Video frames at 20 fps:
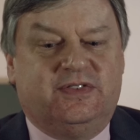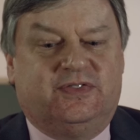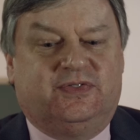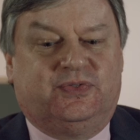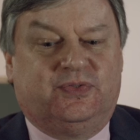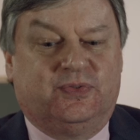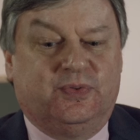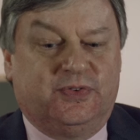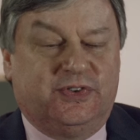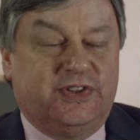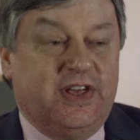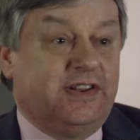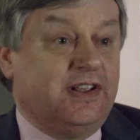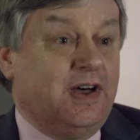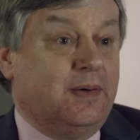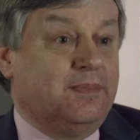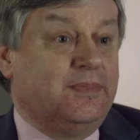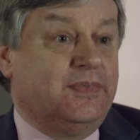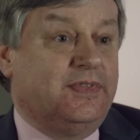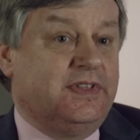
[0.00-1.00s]
sort of set
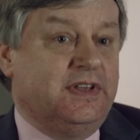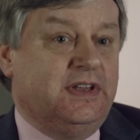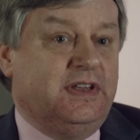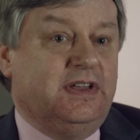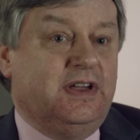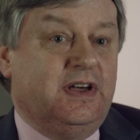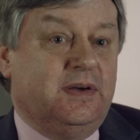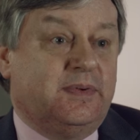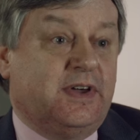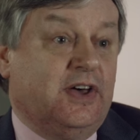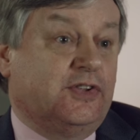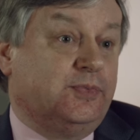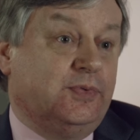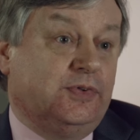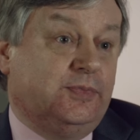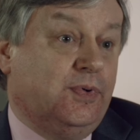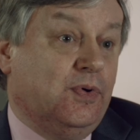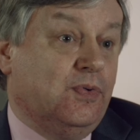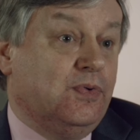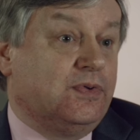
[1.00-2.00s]
up the uh,
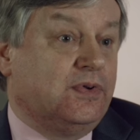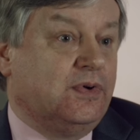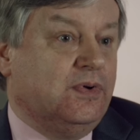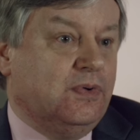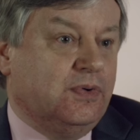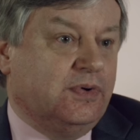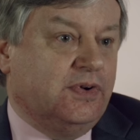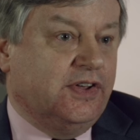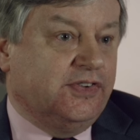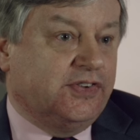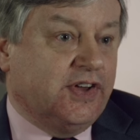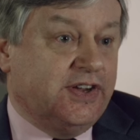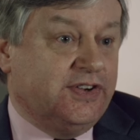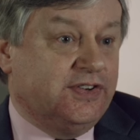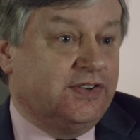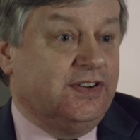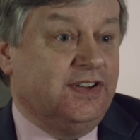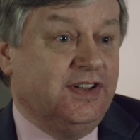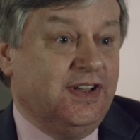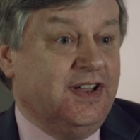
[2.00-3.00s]
customer support
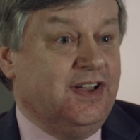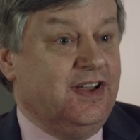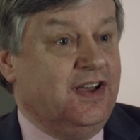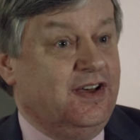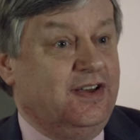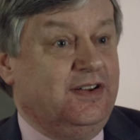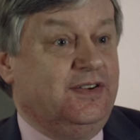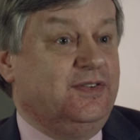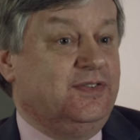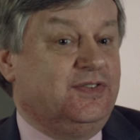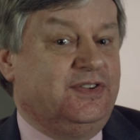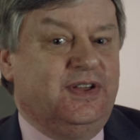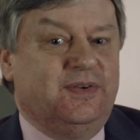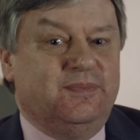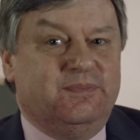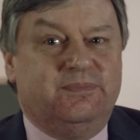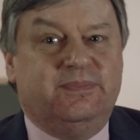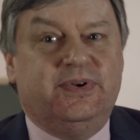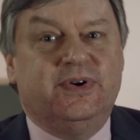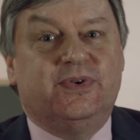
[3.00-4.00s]
organisation and you
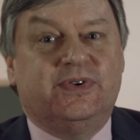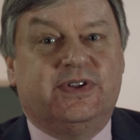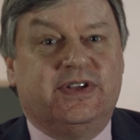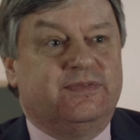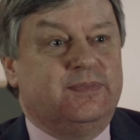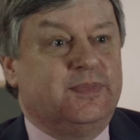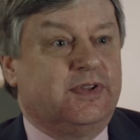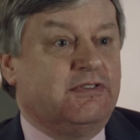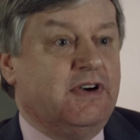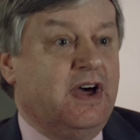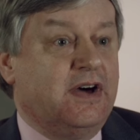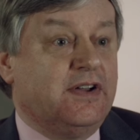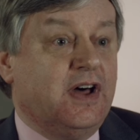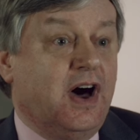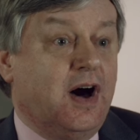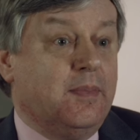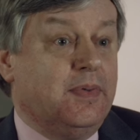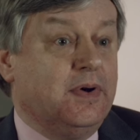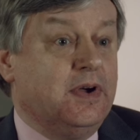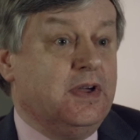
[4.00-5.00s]
know, built it from the ground
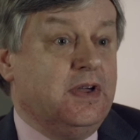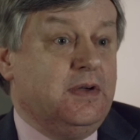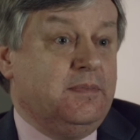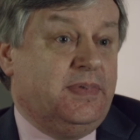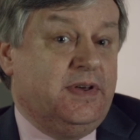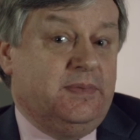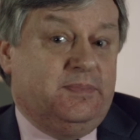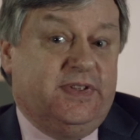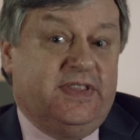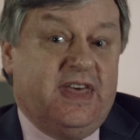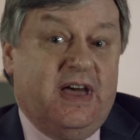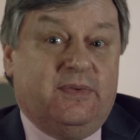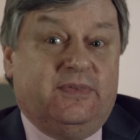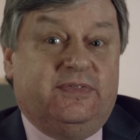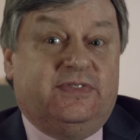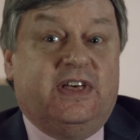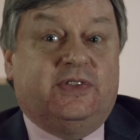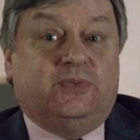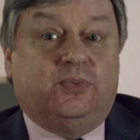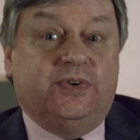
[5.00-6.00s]
up. But, but that,
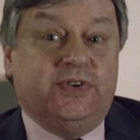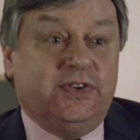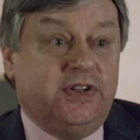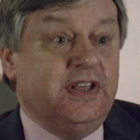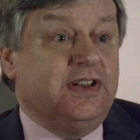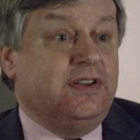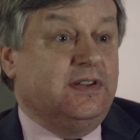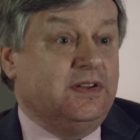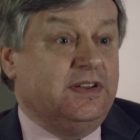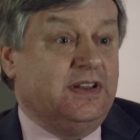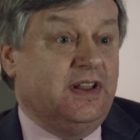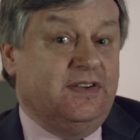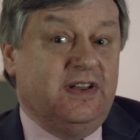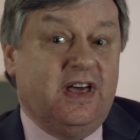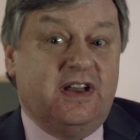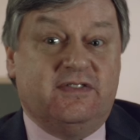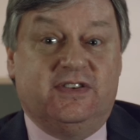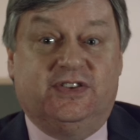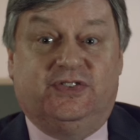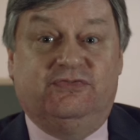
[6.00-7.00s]
that's what we did. You know,
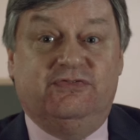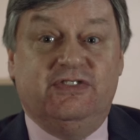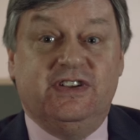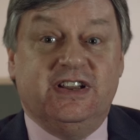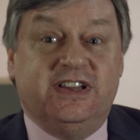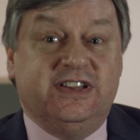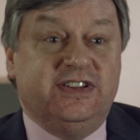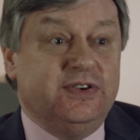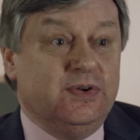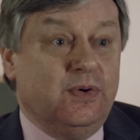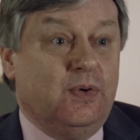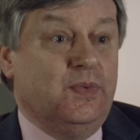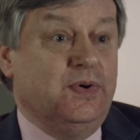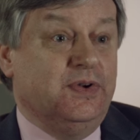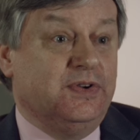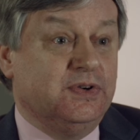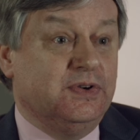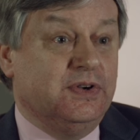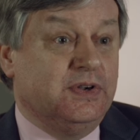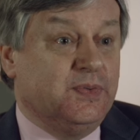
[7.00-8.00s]
none of us really knew what we
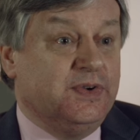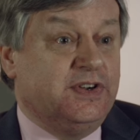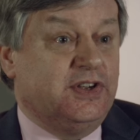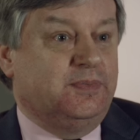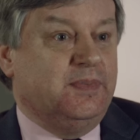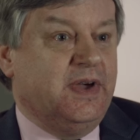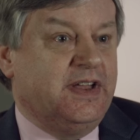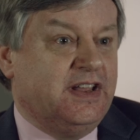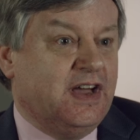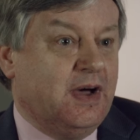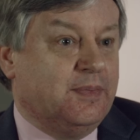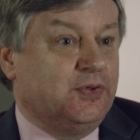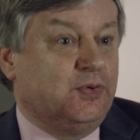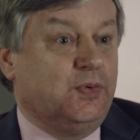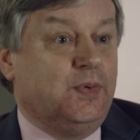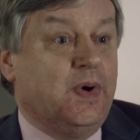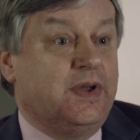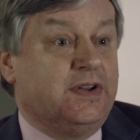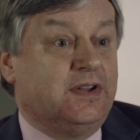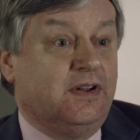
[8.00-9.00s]
were doing. We just made it up as
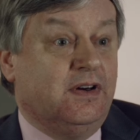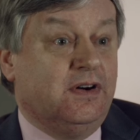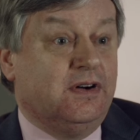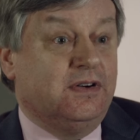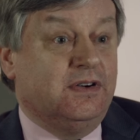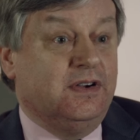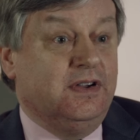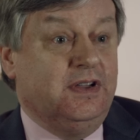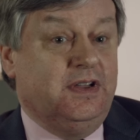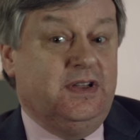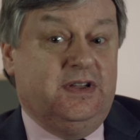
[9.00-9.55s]
we went along.